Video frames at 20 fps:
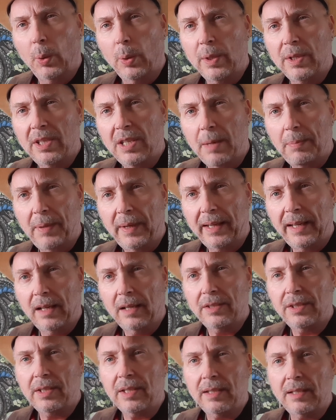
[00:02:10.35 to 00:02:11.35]
or something
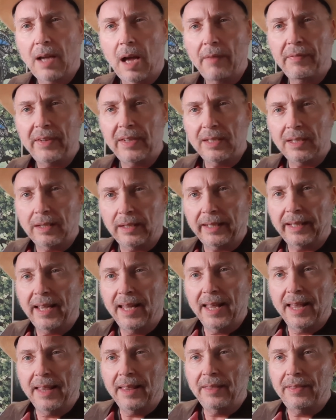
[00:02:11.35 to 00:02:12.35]
else because
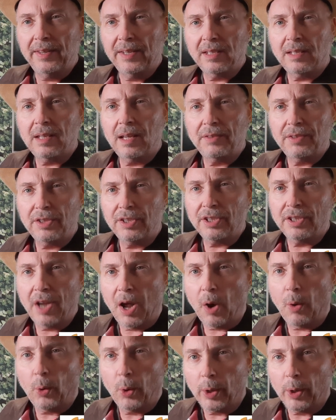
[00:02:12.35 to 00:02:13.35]
obviously this stuff's just
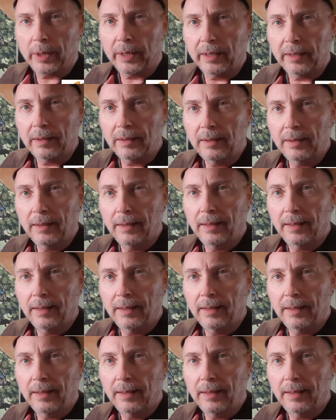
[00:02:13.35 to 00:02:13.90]
not working.